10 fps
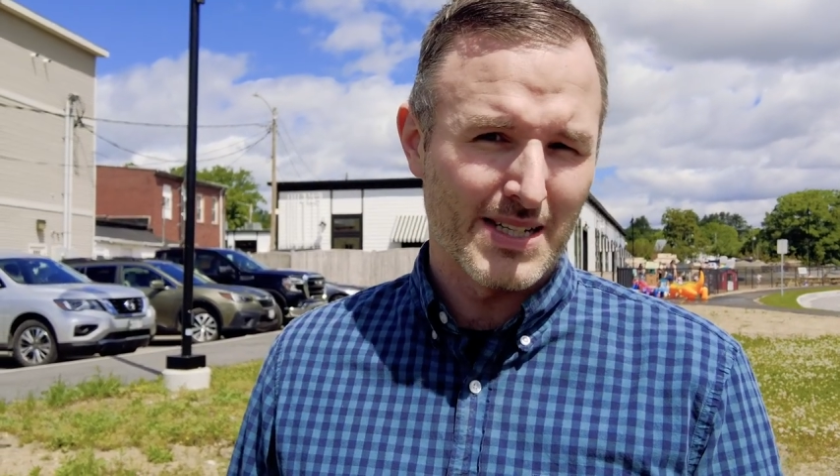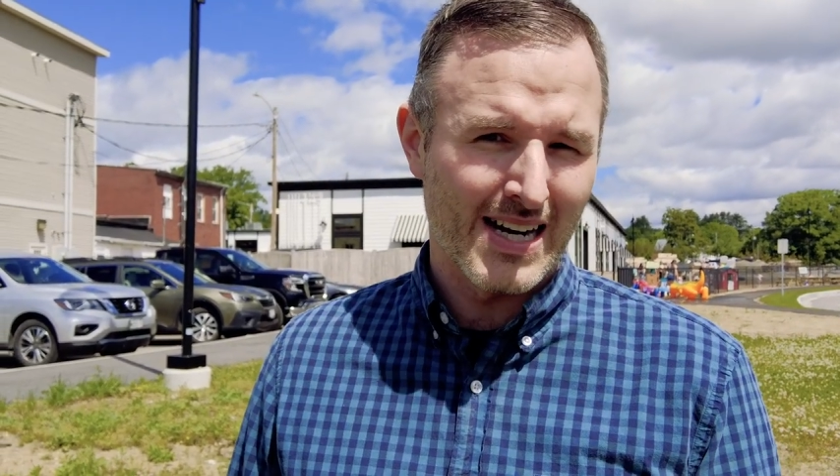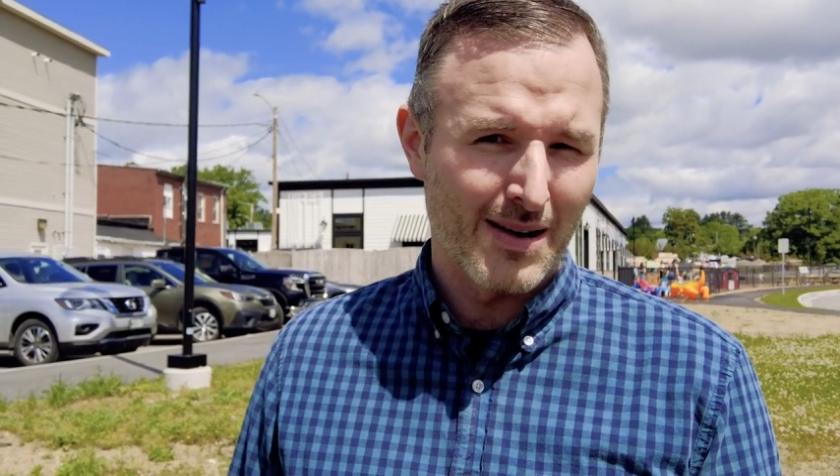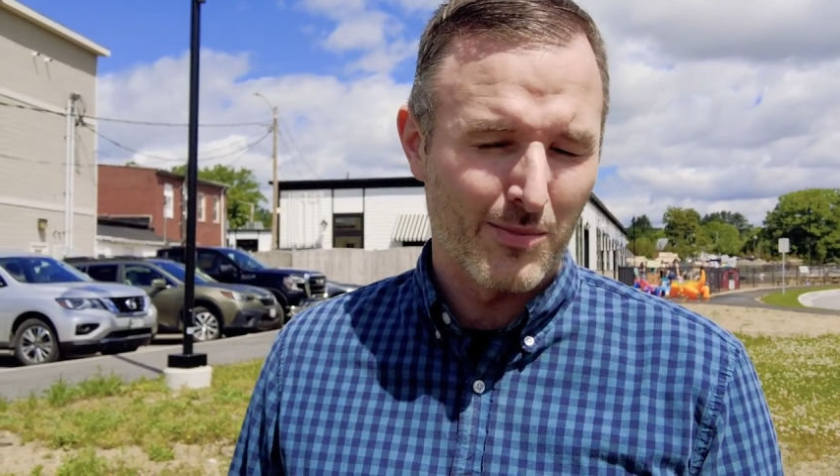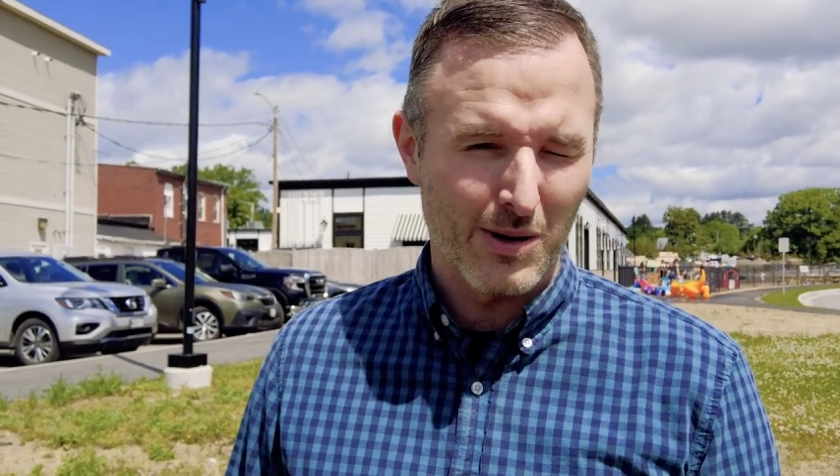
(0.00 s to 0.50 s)

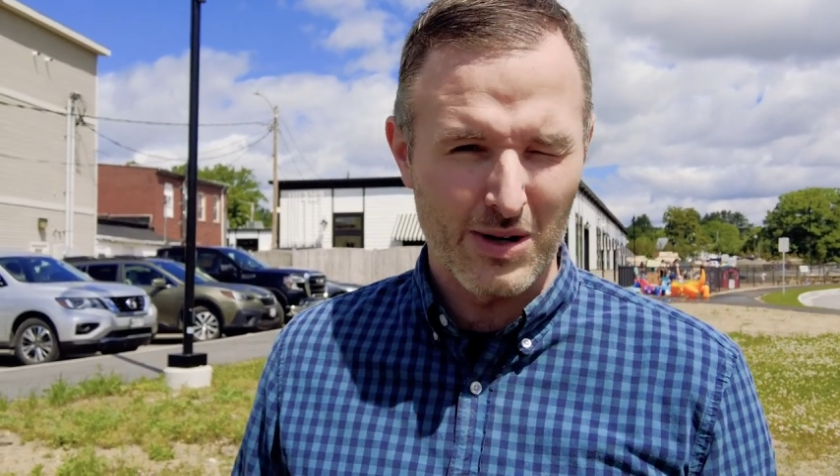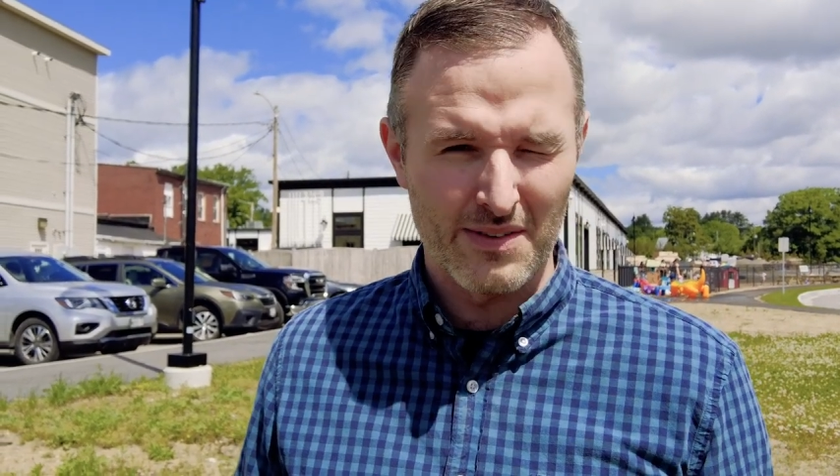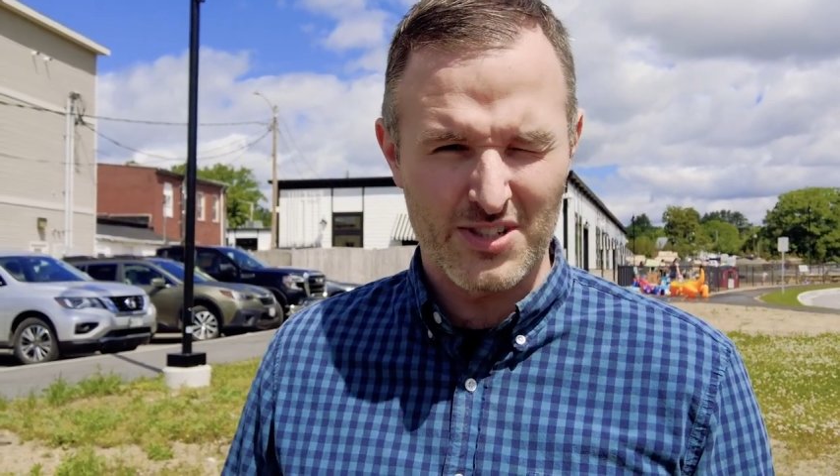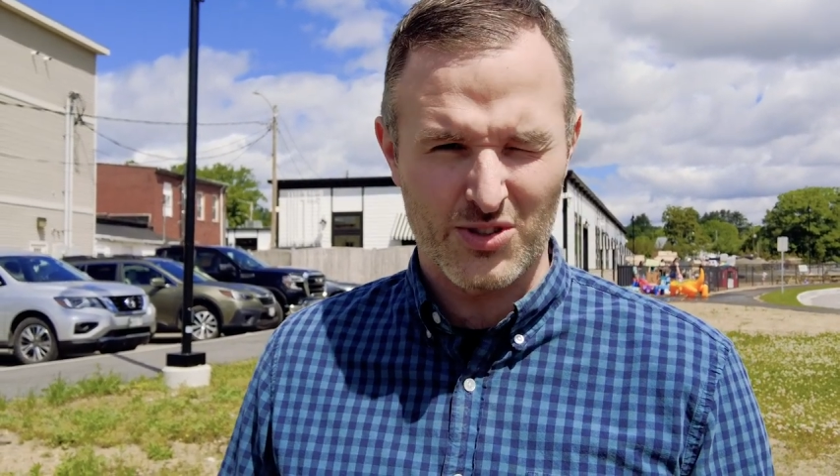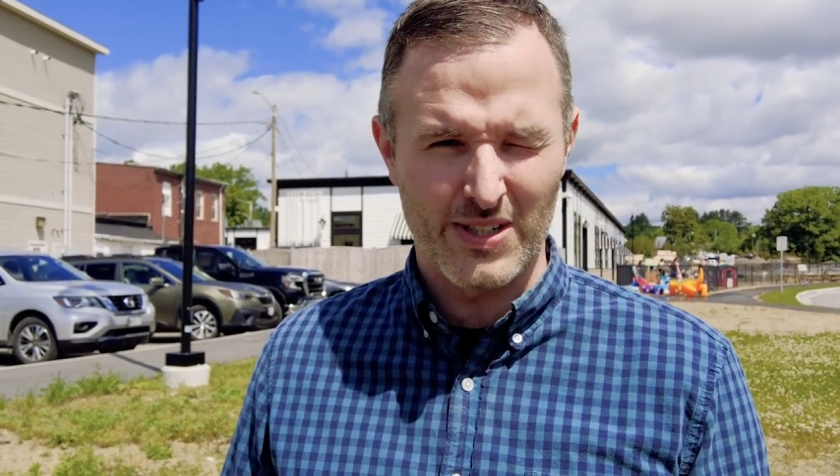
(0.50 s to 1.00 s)
time while they
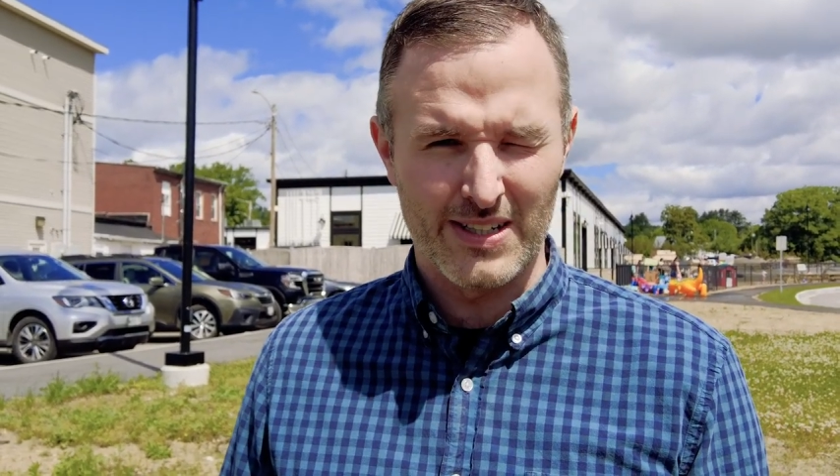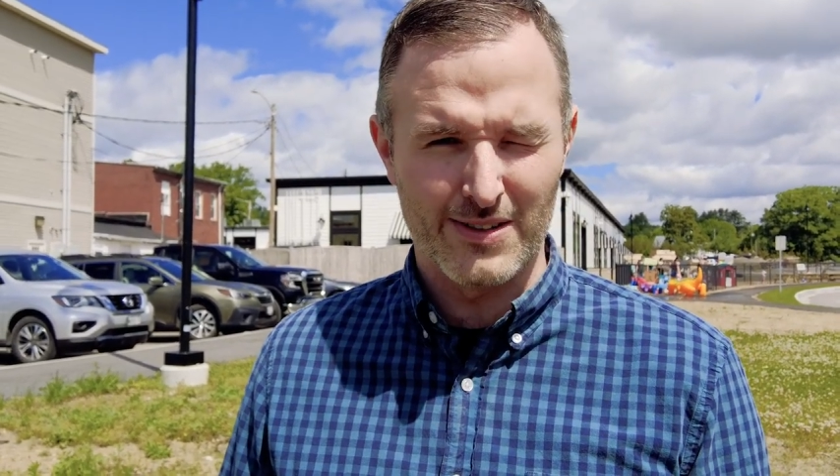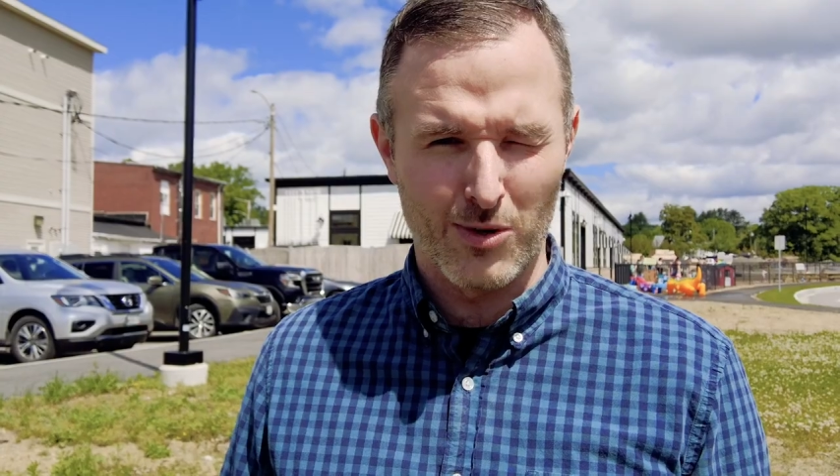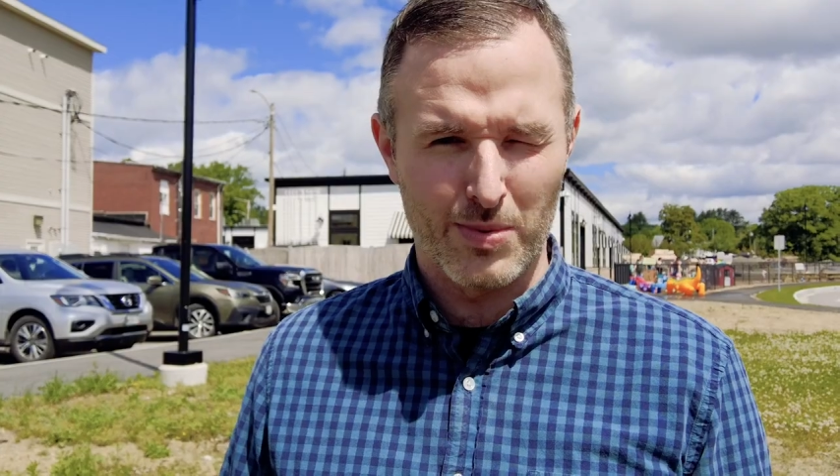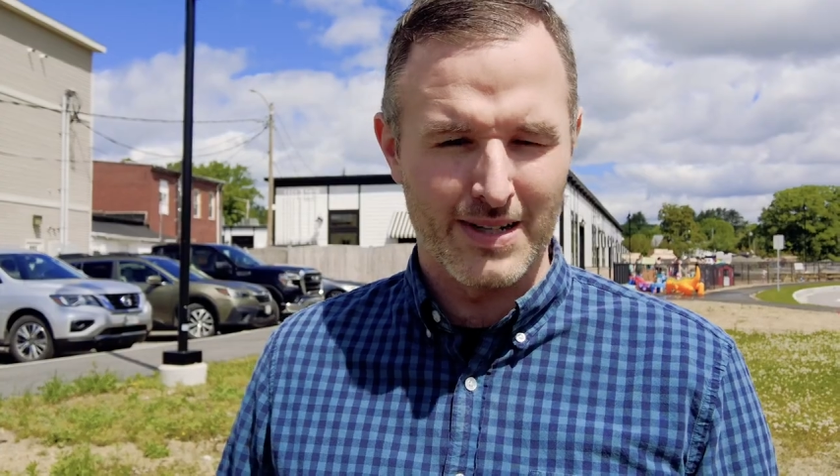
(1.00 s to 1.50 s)
have the street
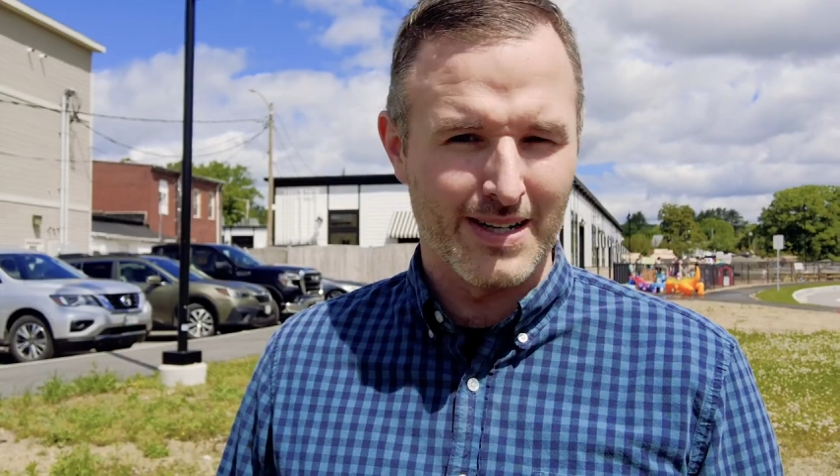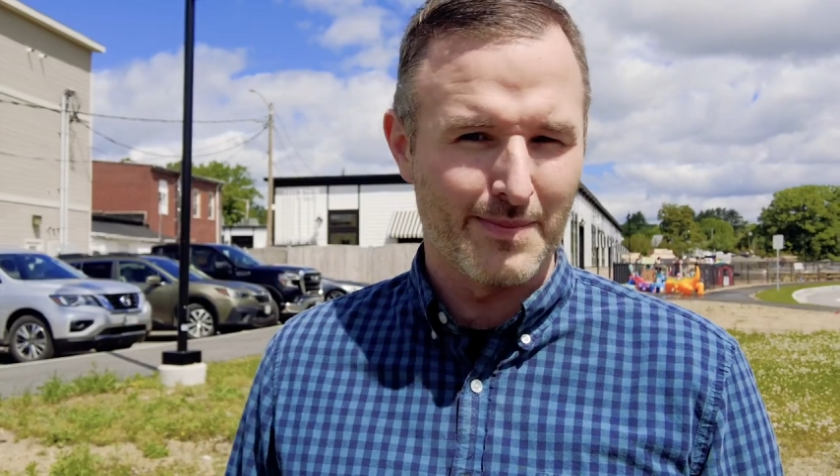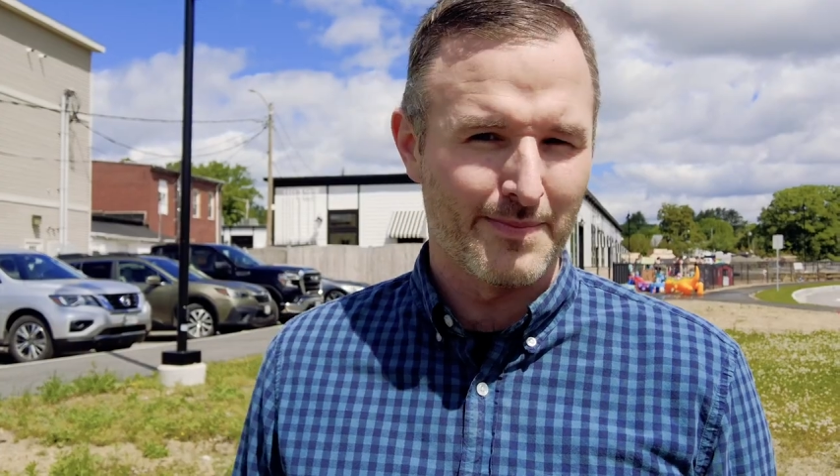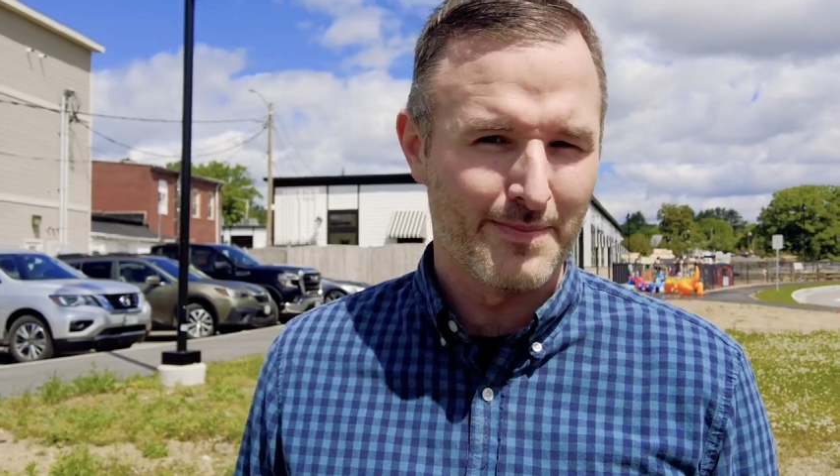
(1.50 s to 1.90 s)
opened up.